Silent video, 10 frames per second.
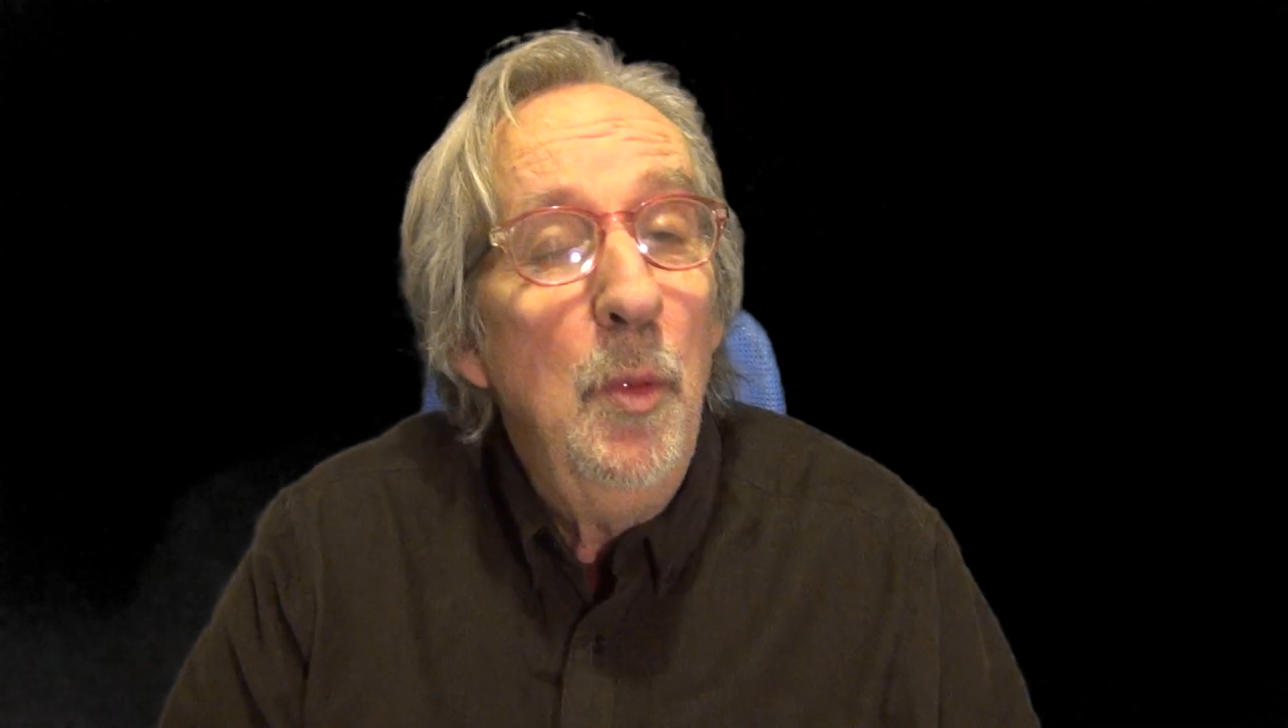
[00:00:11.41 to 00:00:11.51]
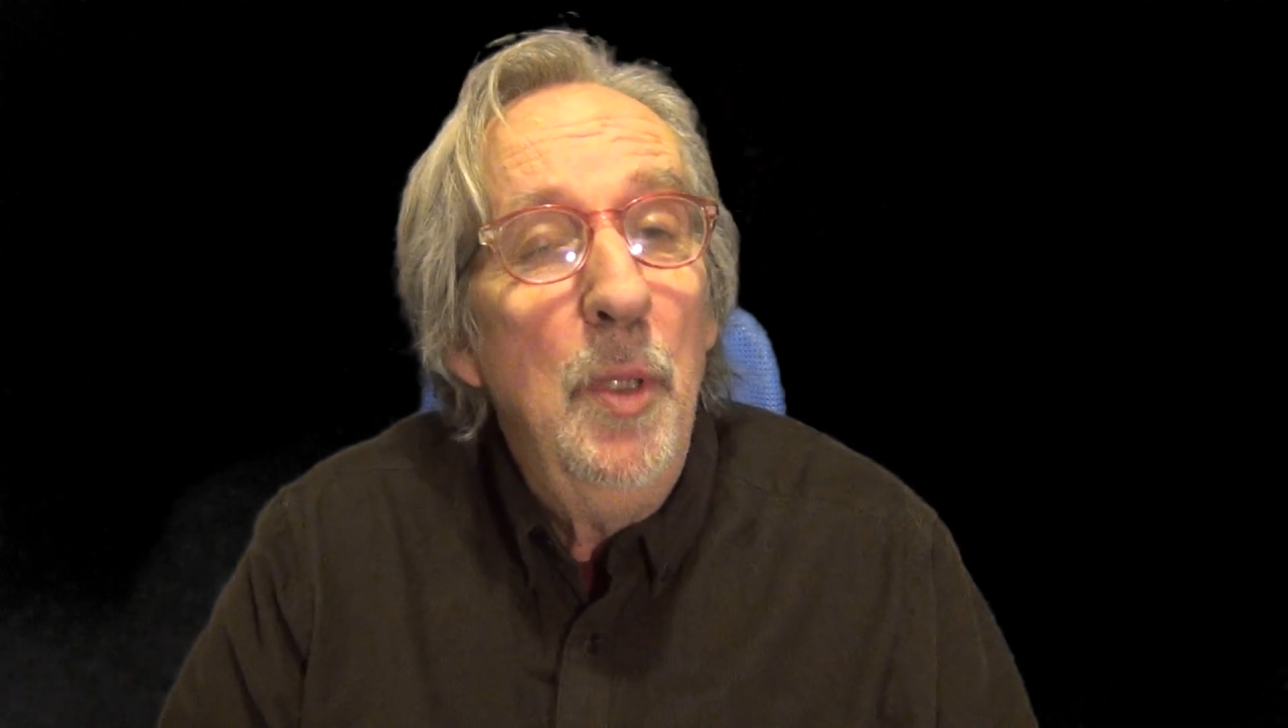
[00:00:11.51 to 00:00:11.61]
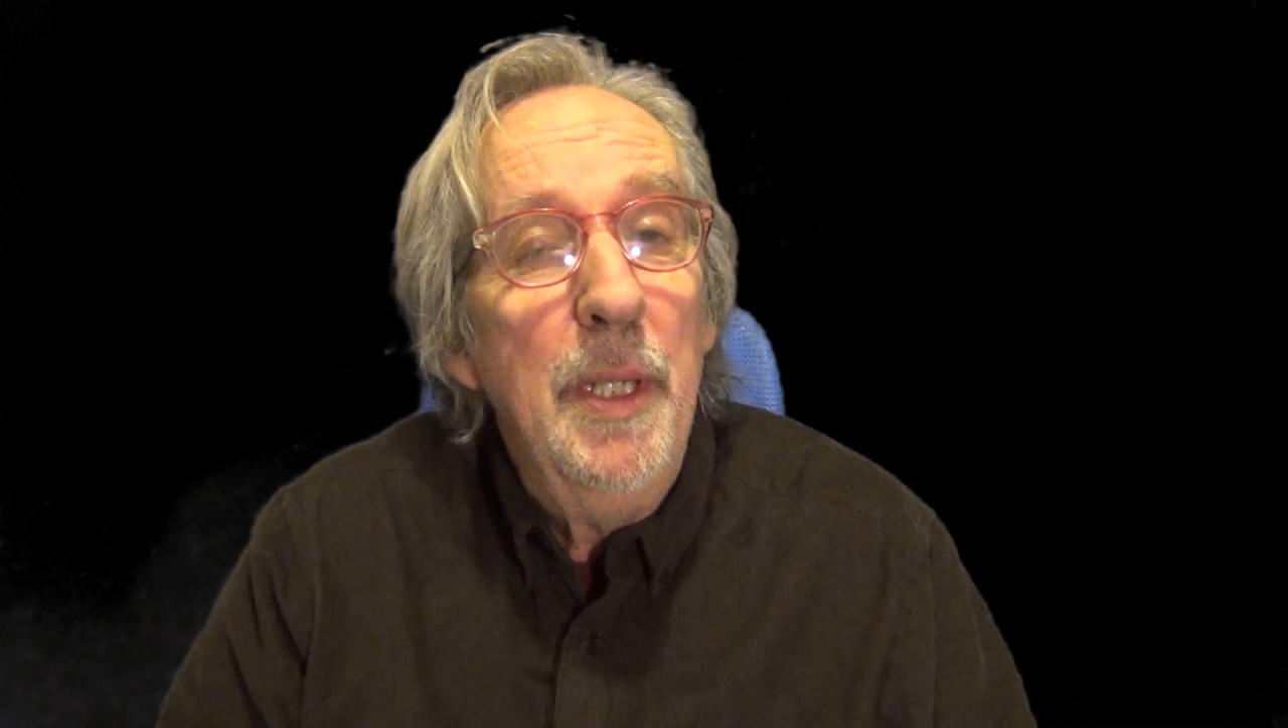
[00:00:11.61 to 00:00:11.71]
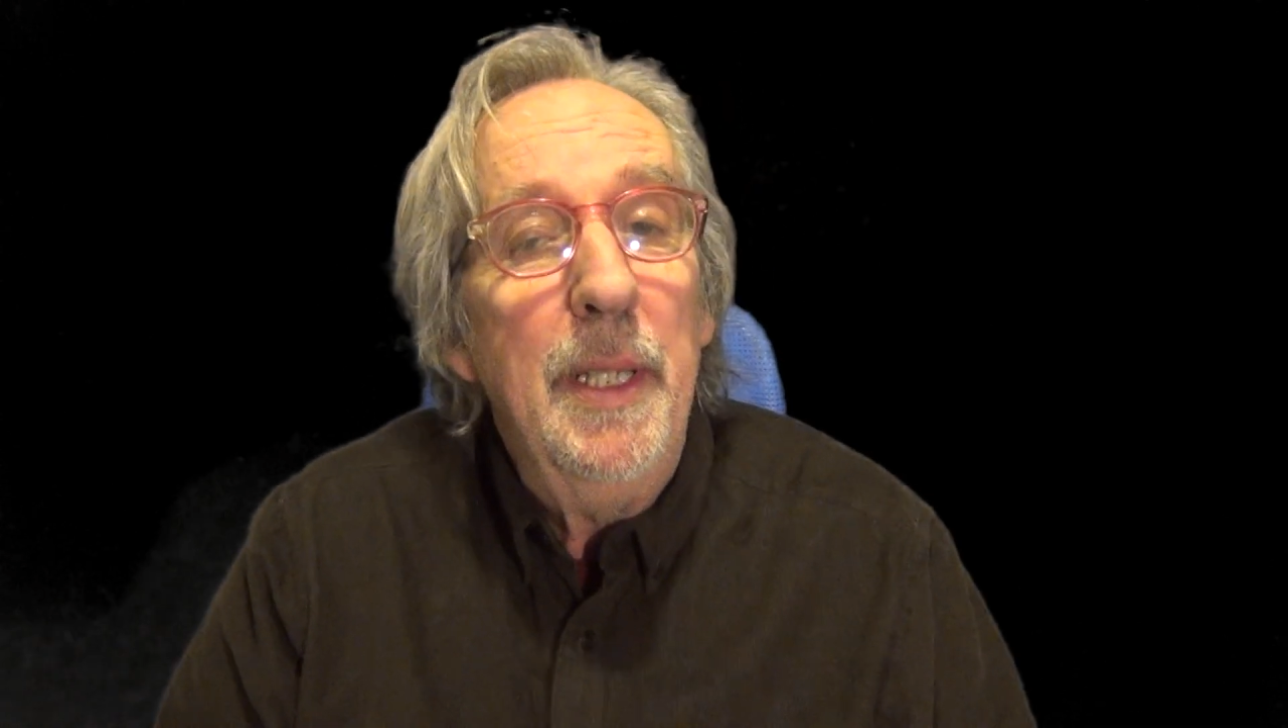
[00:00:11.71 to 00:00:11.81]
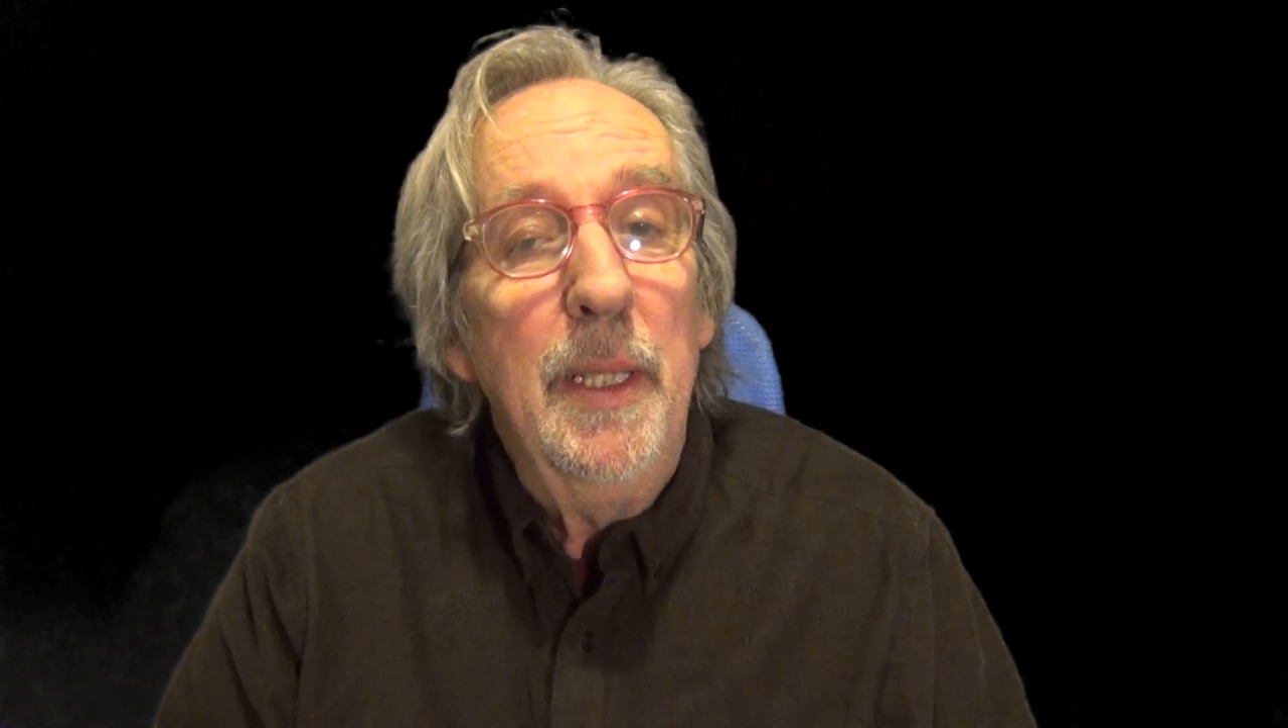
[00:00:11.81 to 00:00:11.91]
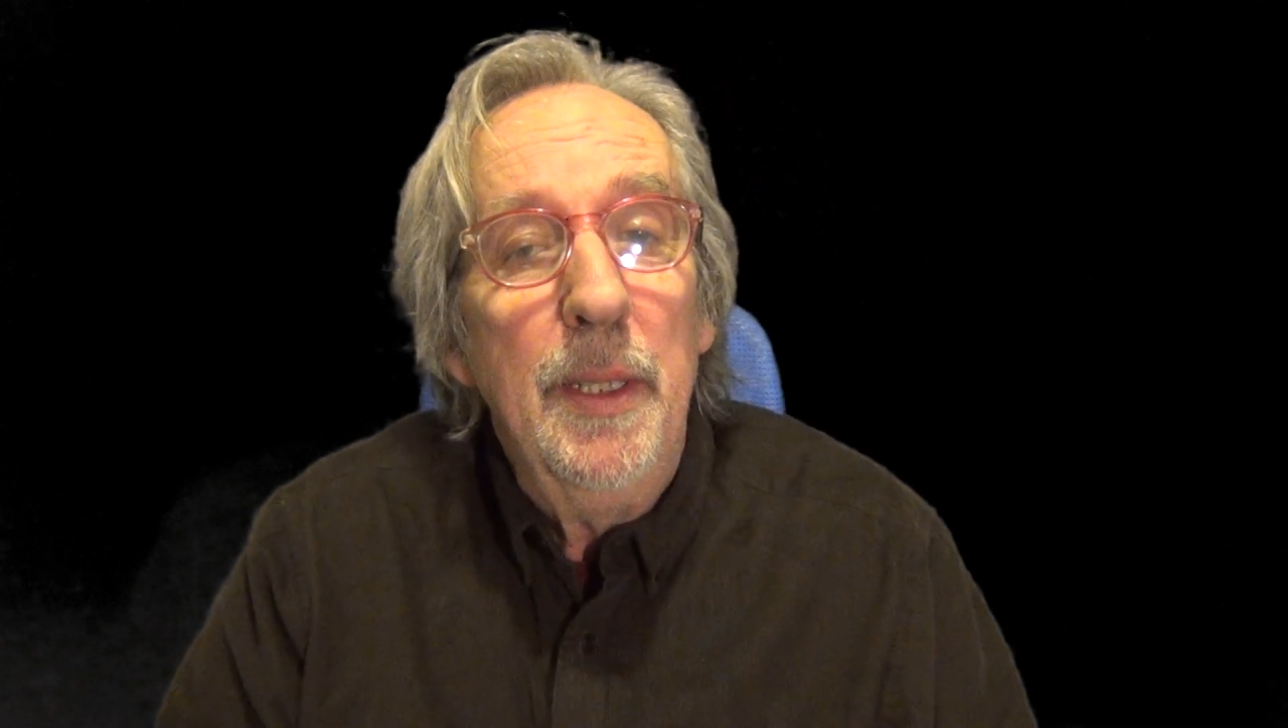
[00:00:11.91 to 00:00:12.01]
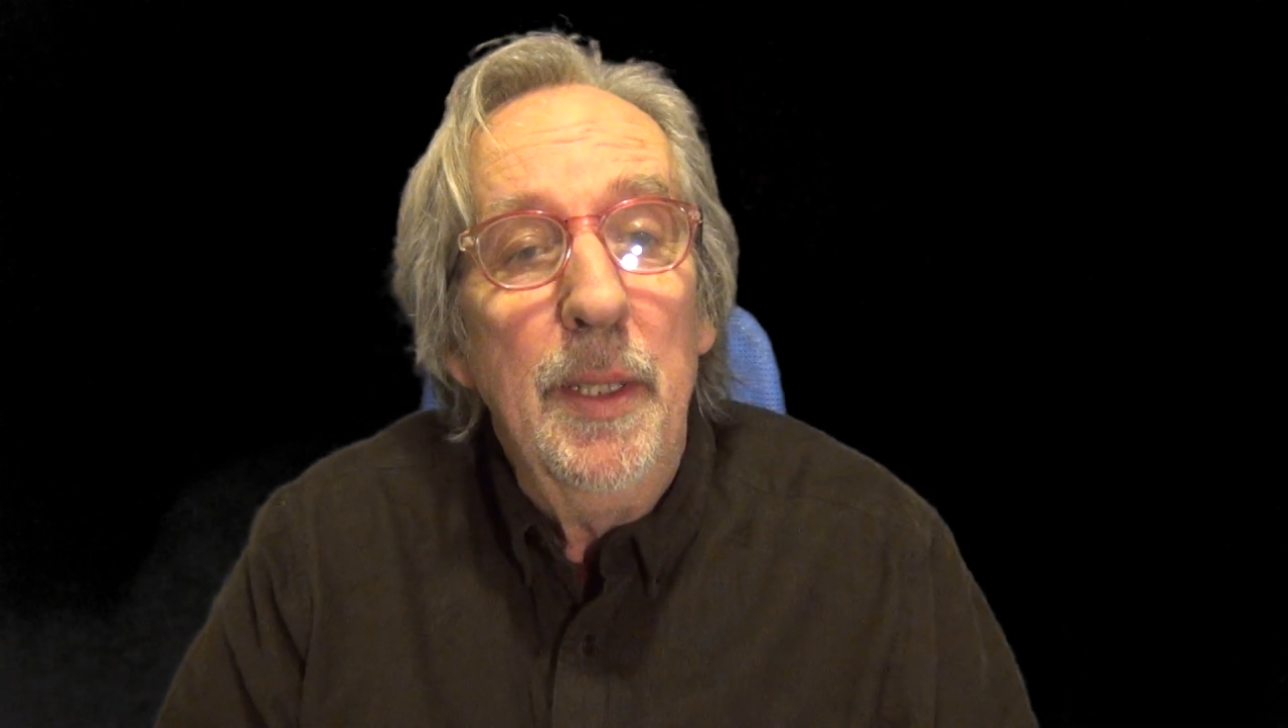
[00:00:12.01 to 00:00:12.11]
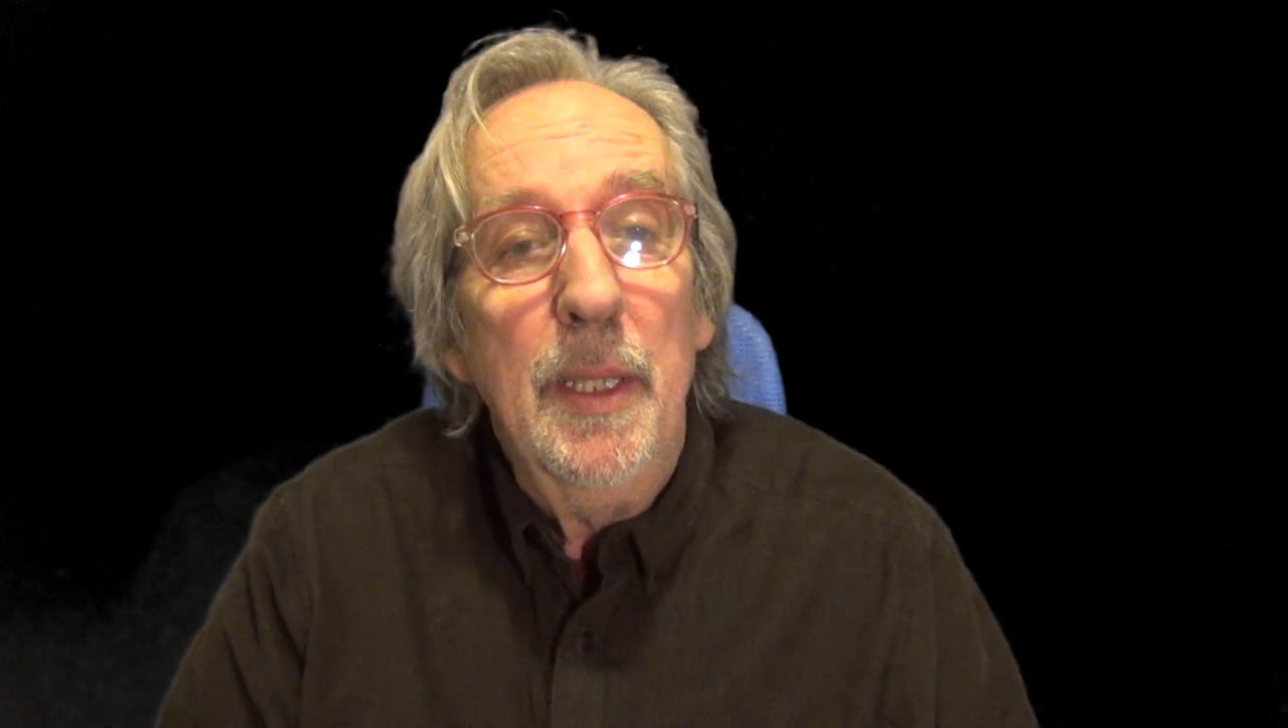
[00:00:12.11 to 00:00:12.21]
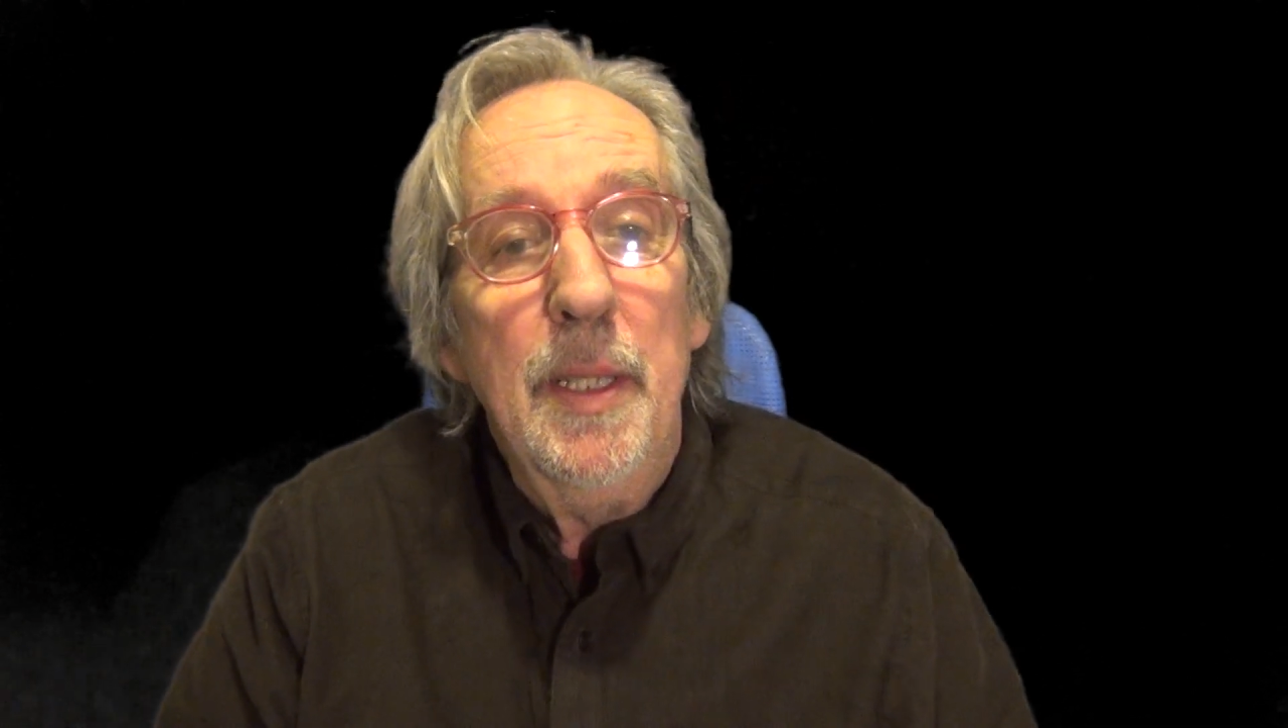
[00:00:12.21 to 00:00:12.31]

working under